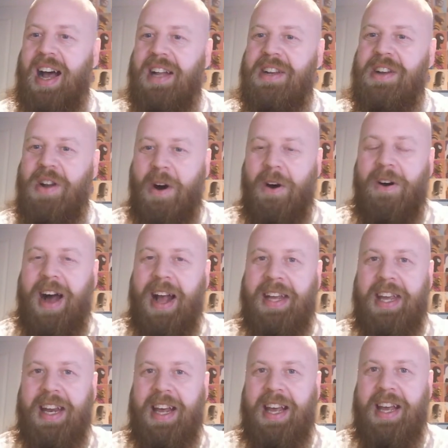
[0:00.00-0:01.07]
Not
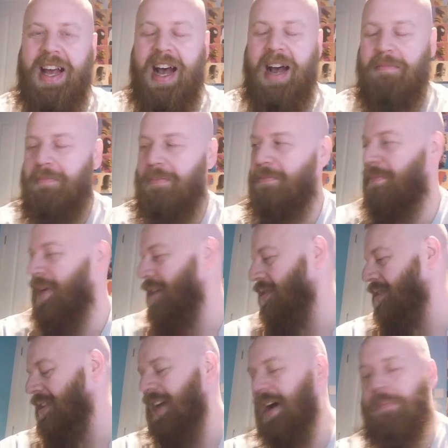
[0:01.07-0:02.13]
liking it. I
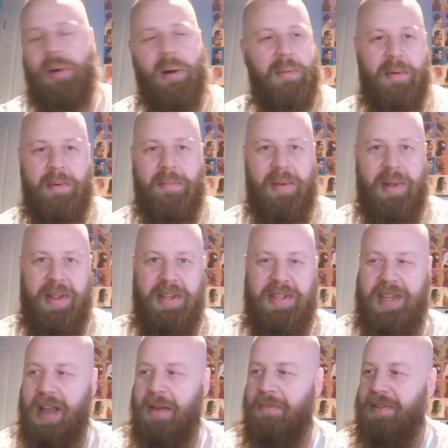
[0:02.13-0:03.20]
imagine that'll probably be the
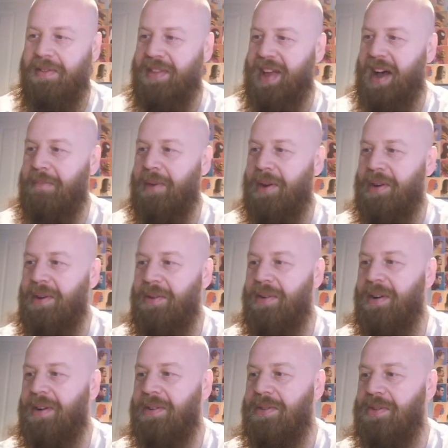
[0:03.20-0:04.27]
same with that, but who
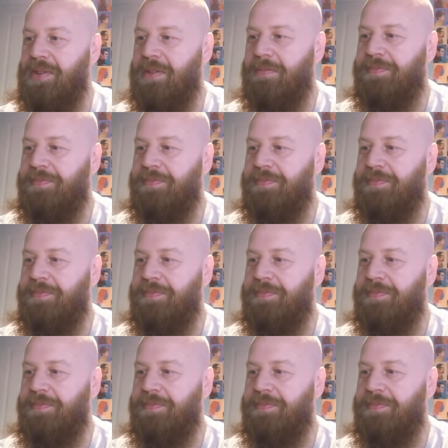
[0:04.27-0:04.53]
knows.